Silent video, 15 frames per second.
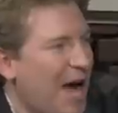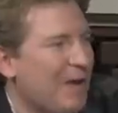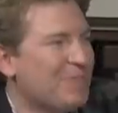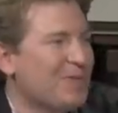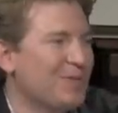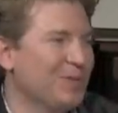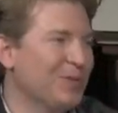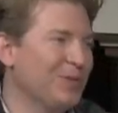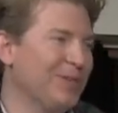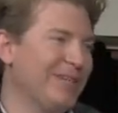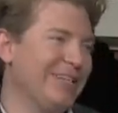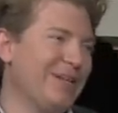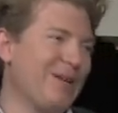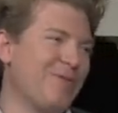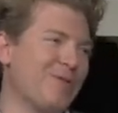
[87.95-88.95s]

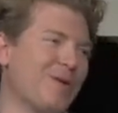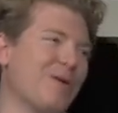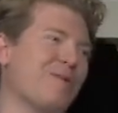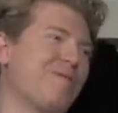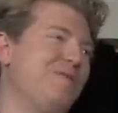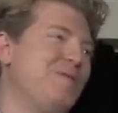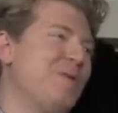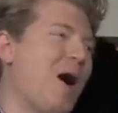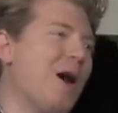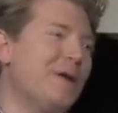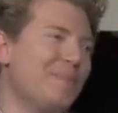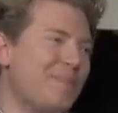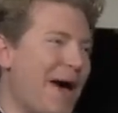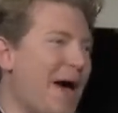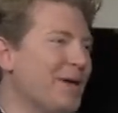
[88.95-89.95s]
Absolutely, you know there are a few
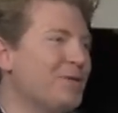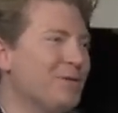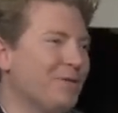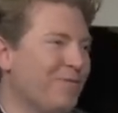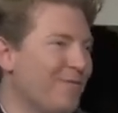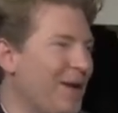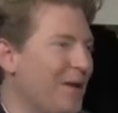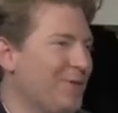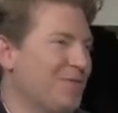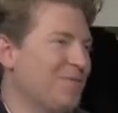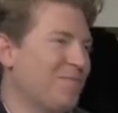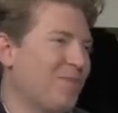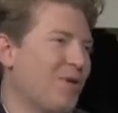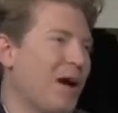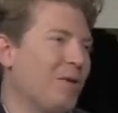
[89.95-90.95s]
unabashed fans
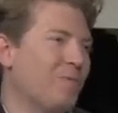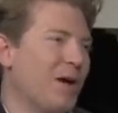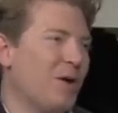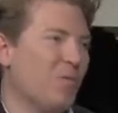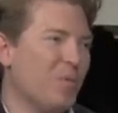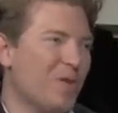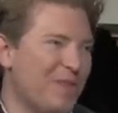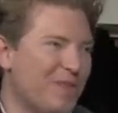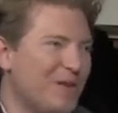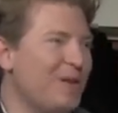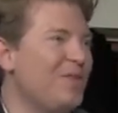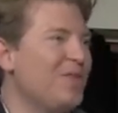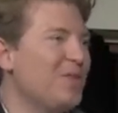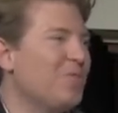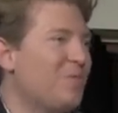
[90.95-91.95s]
of Broadway
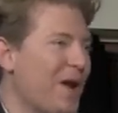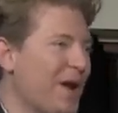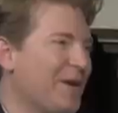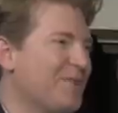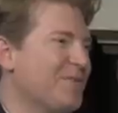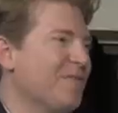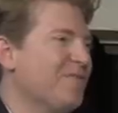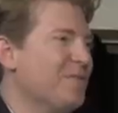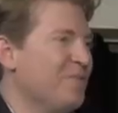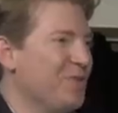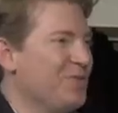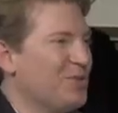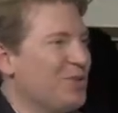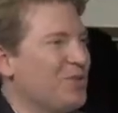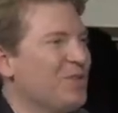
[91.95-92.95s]
within the ranks of the
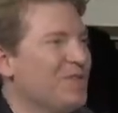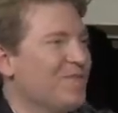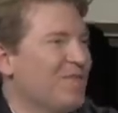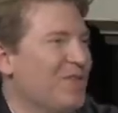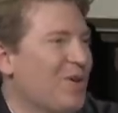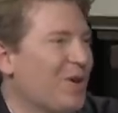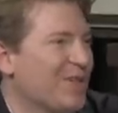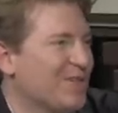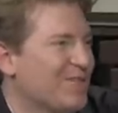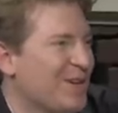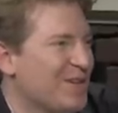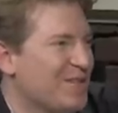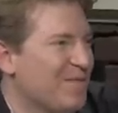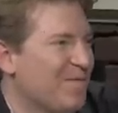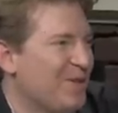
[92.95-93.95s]
musicians of the
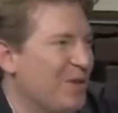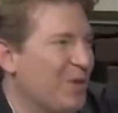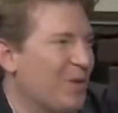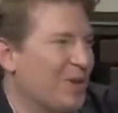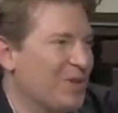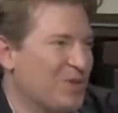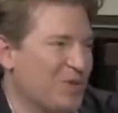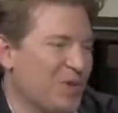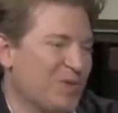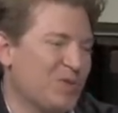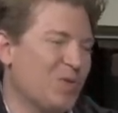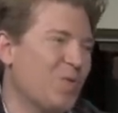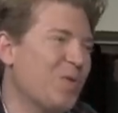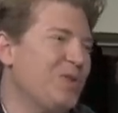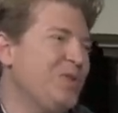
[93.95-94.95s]
Arkansas Symphony Orchestra.
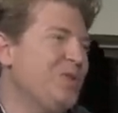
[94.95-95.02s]
So when